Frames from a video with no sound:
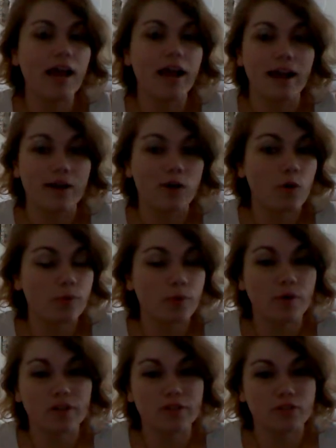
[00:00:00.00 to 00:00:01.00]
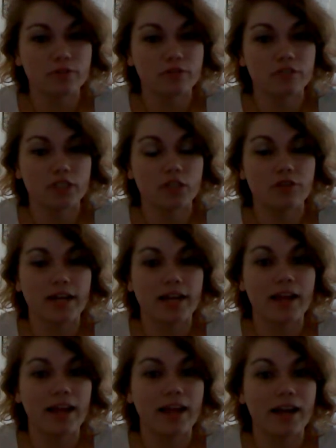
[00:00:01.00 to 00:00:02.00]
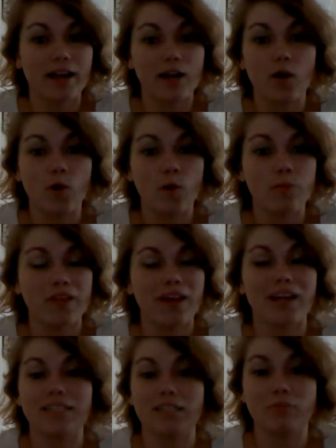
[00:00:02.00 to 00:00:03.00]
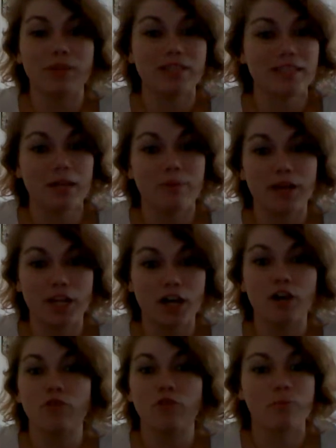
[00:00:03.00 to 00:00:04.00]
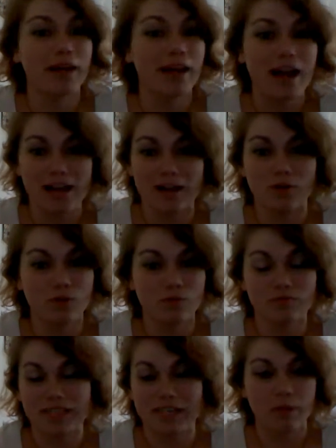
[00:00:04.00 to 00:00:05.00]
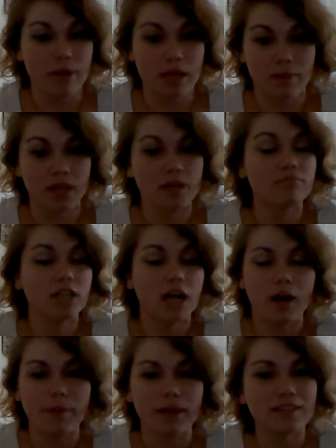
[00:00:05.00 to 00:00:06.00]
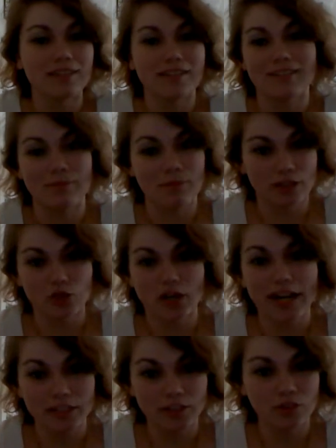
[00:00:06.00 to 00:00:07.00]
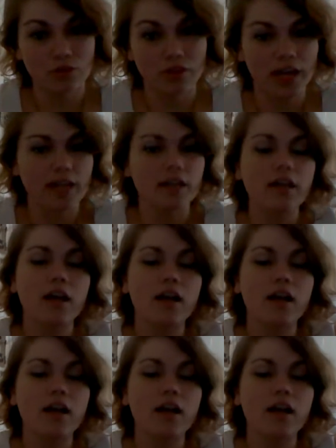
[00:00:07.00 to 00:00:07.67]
And I hope you all are doing really great, and I hope that I didn't piss anybody off with my "I don't need a baby" comment, because I'm not trying to do that.